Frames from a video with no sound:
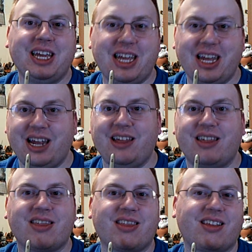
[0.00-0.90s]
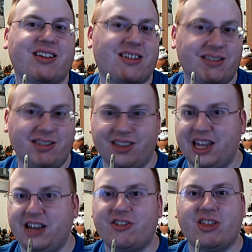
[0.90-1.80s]
He's
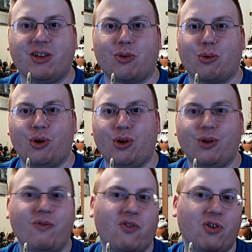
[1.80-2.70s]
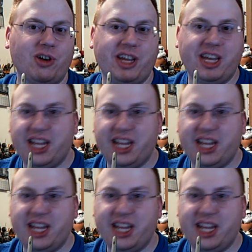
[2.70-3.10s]
clinched the role for